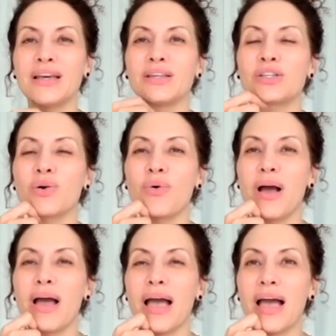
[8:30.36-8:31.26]

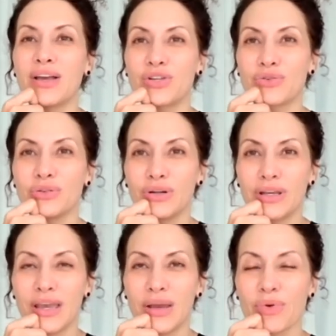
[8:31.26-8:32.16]
So as you're
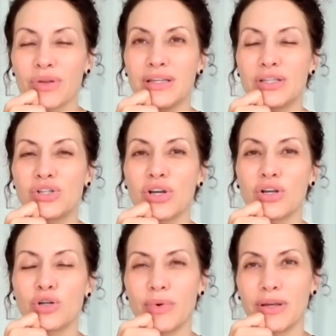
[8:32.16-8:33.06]
looking, release
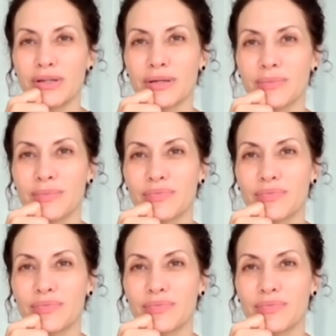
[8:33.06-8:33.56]
judgment.